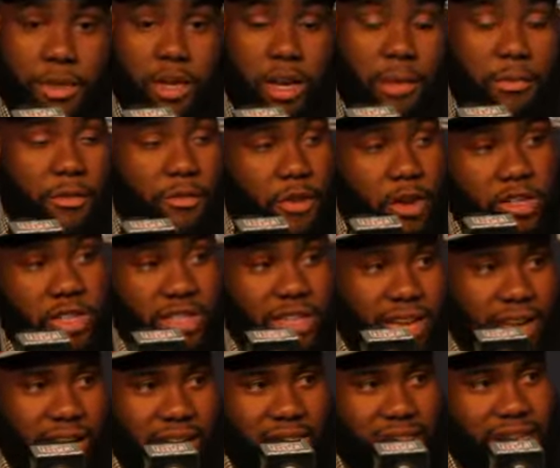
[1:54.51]
You know, I'm a
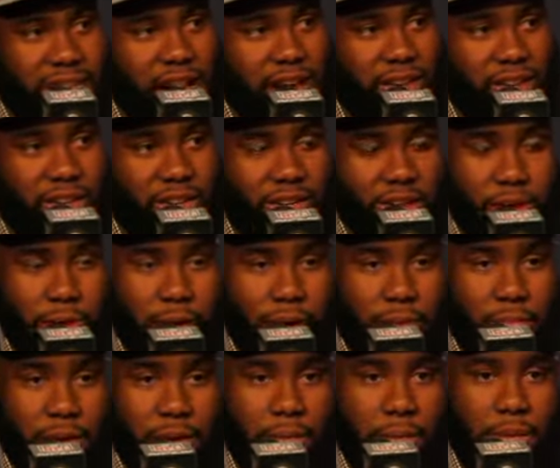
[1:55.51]
versatile tackle, you
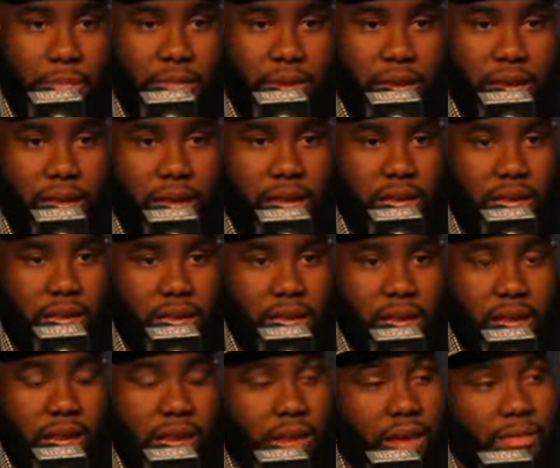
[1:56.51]
know, being able to play
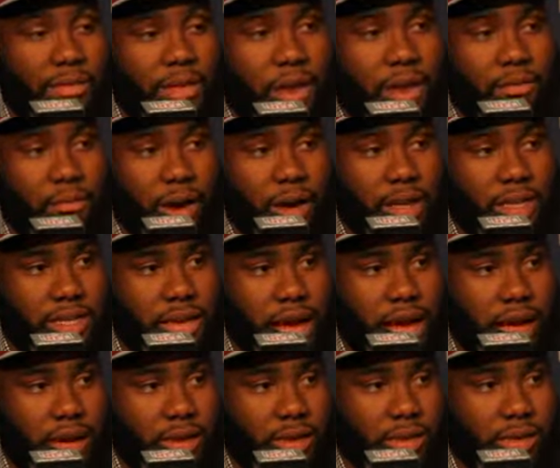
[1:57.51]
left and right
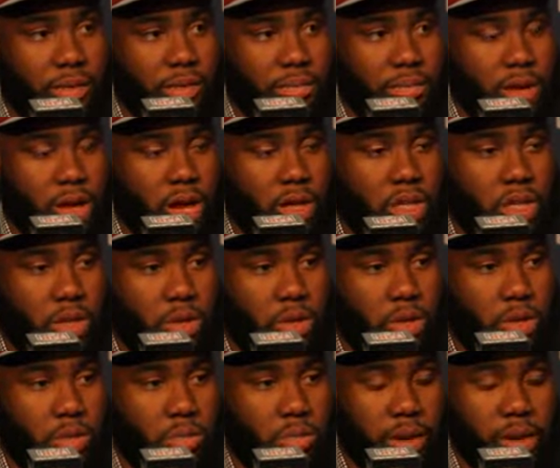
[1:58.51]
tackle, but
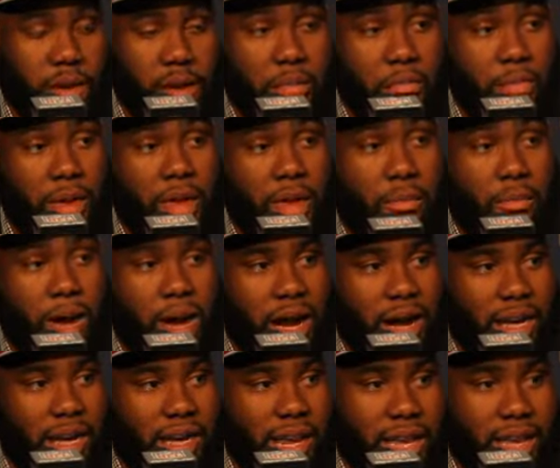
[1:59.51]
also being a big
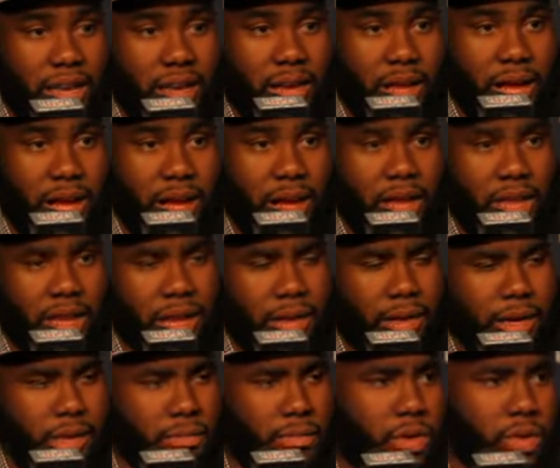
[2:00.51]
body that can
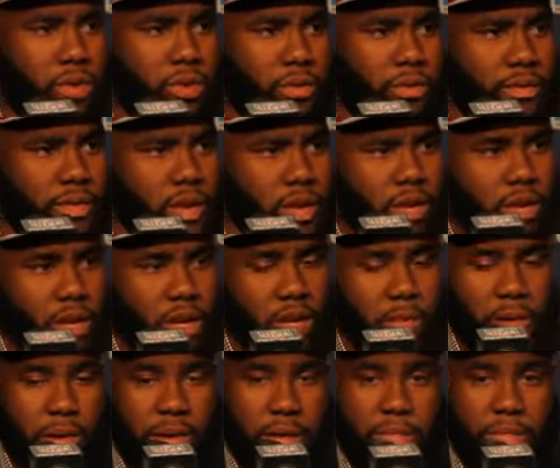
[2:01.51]
move, and
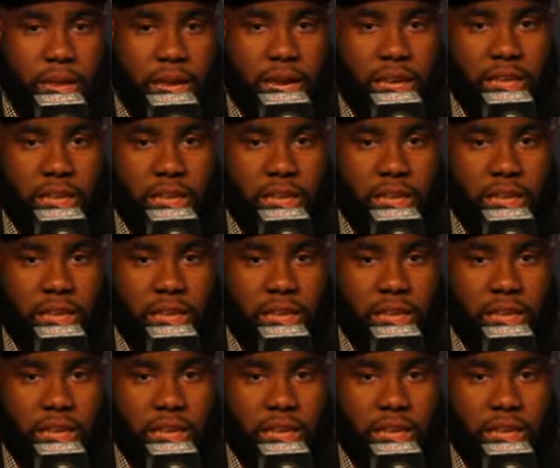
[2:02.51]
being able to play